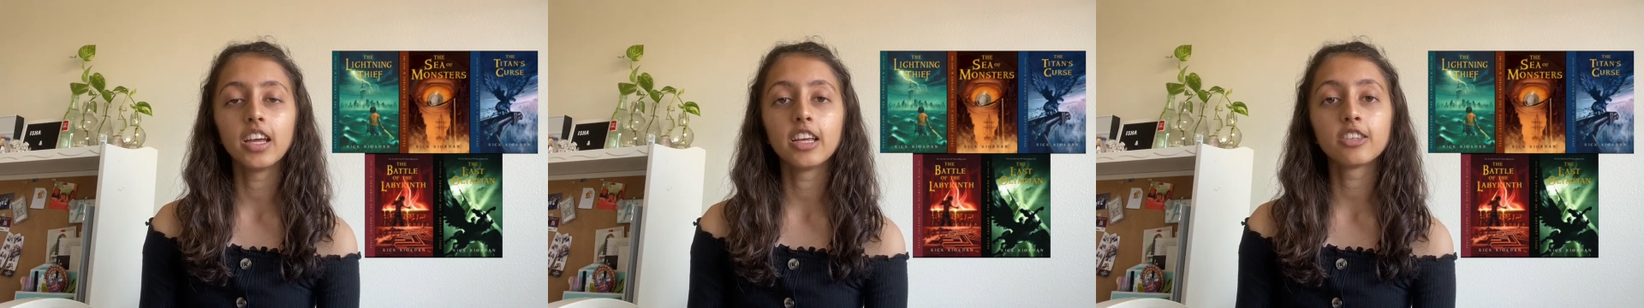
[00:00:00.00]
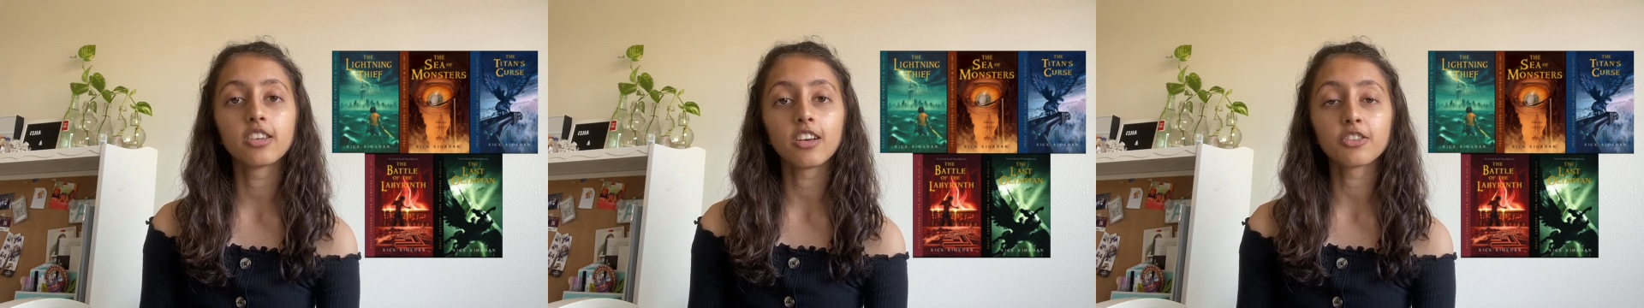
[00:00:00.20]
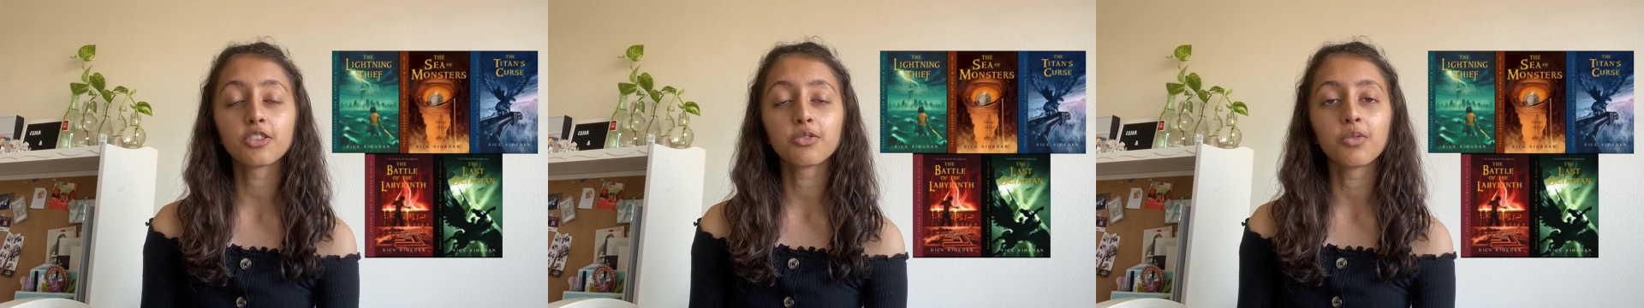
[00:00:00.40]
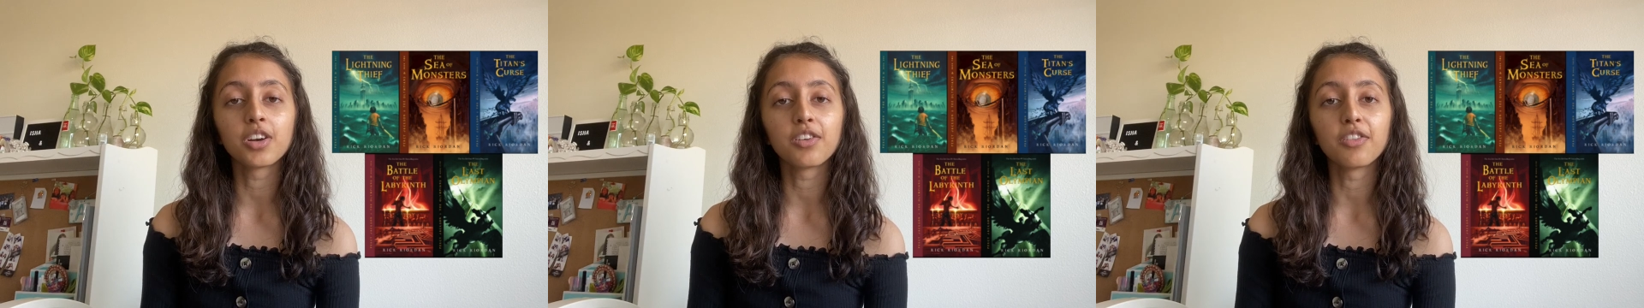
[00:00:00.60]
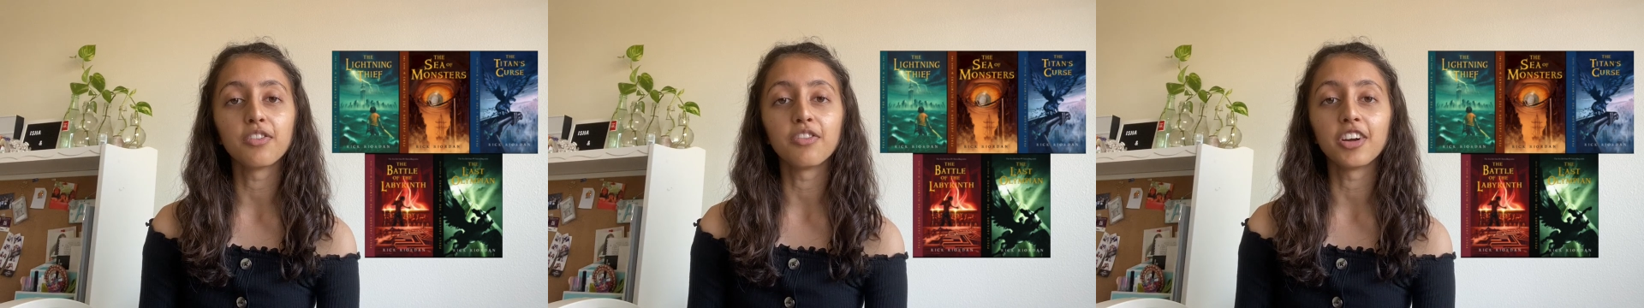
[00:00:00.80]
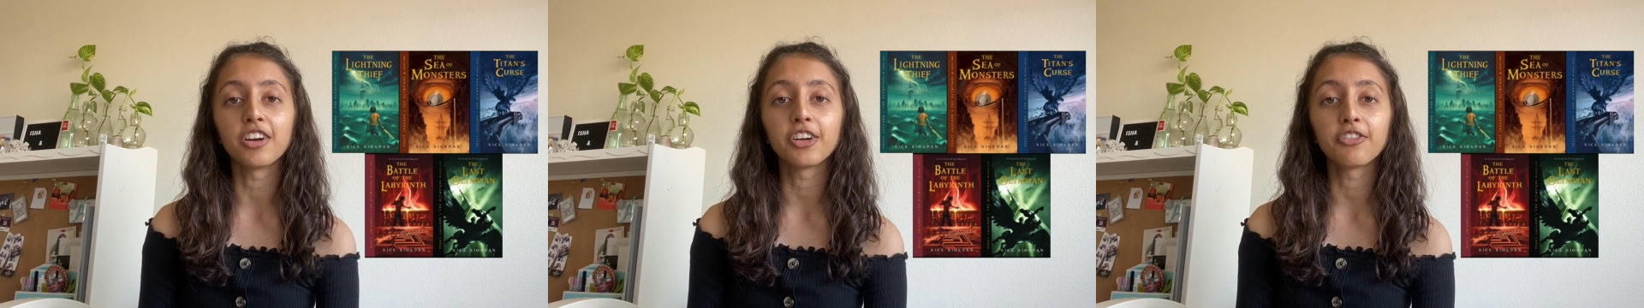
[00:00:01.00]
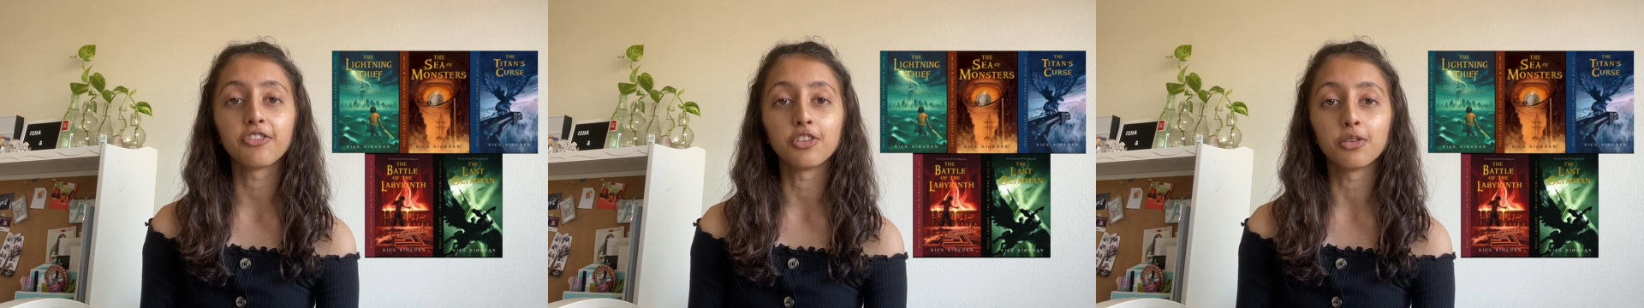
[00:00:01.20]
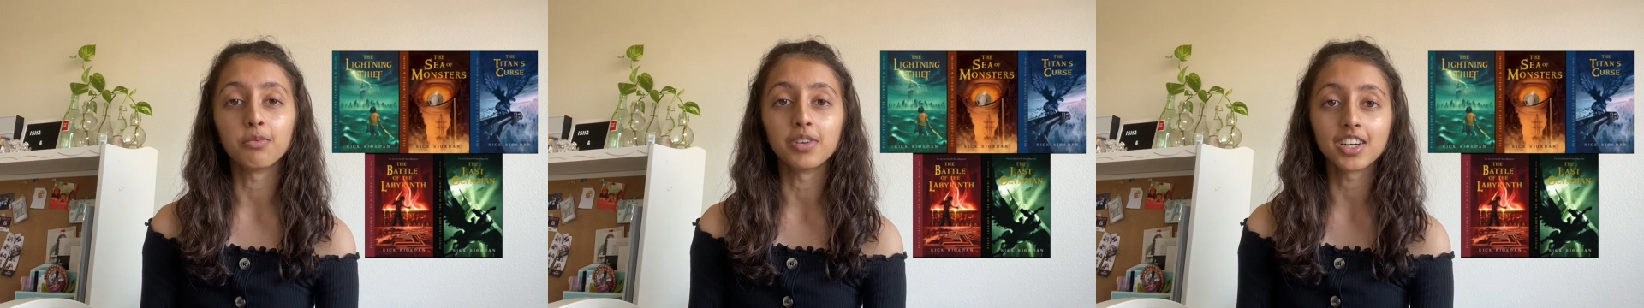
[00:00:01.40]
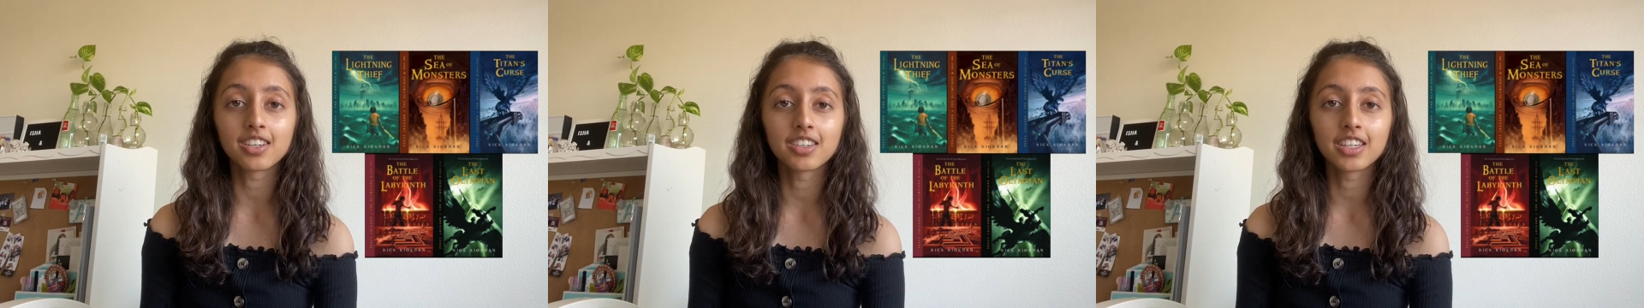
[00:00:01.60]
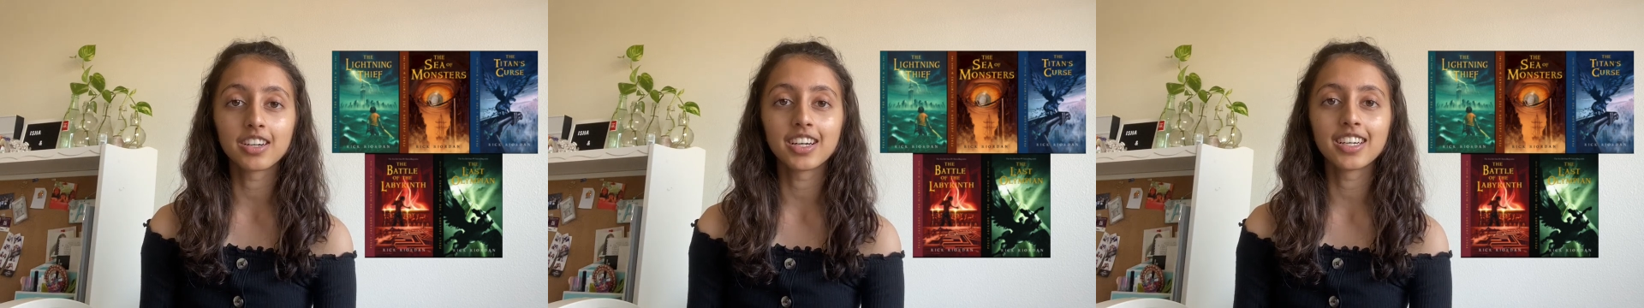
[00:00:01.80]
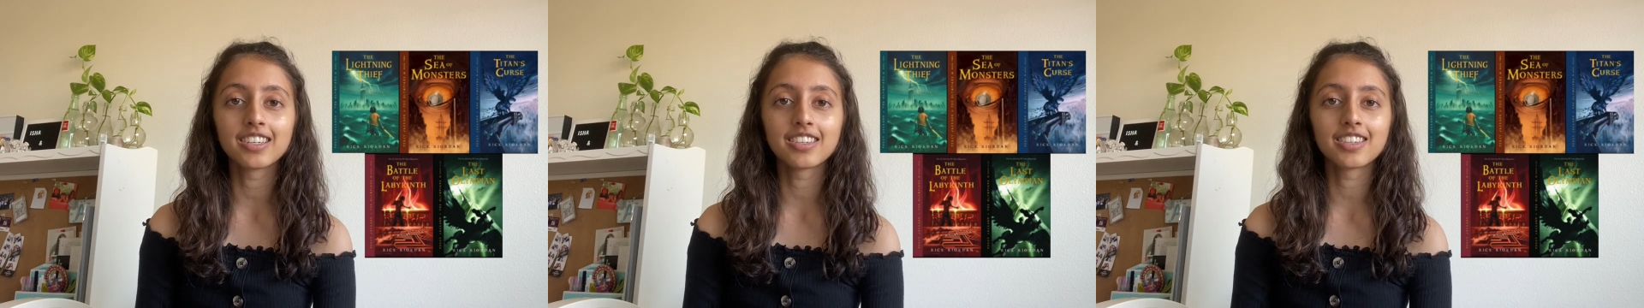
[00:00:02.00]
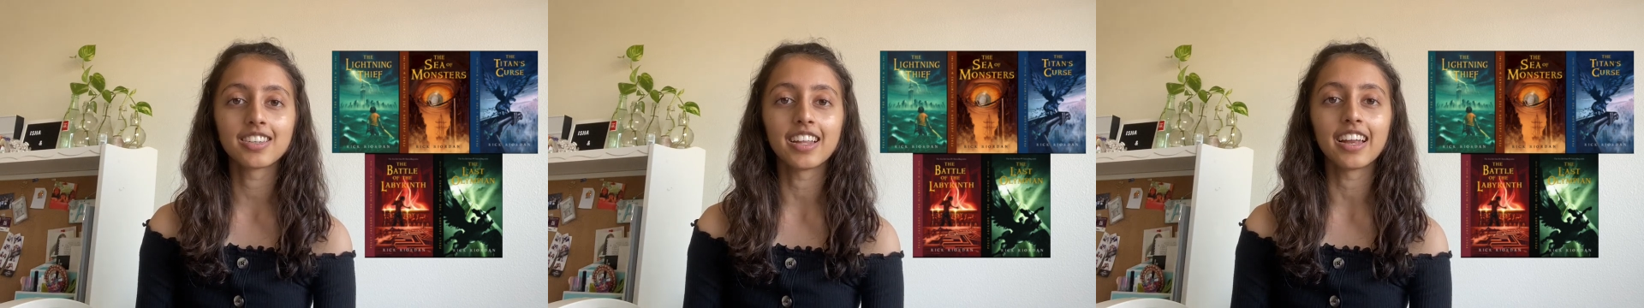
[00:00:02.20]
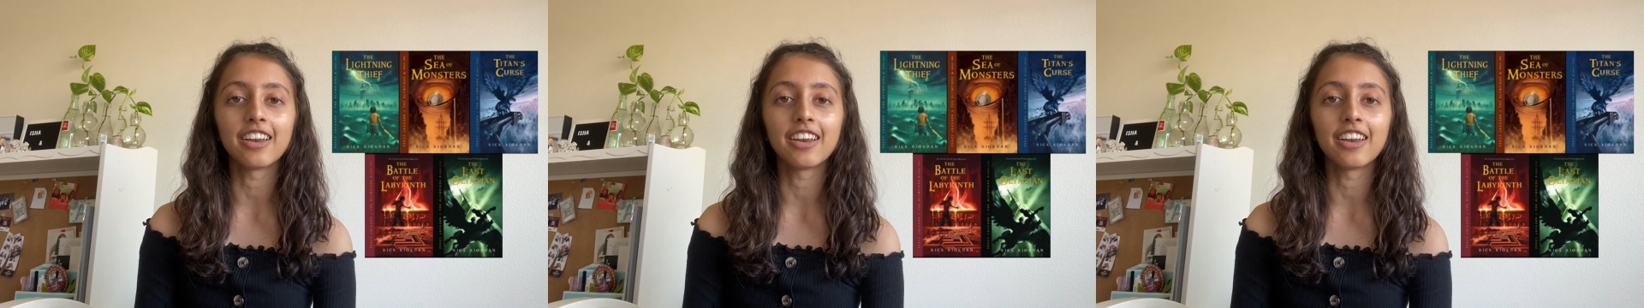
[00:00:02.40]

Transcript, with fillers: it's also one of the very few book series that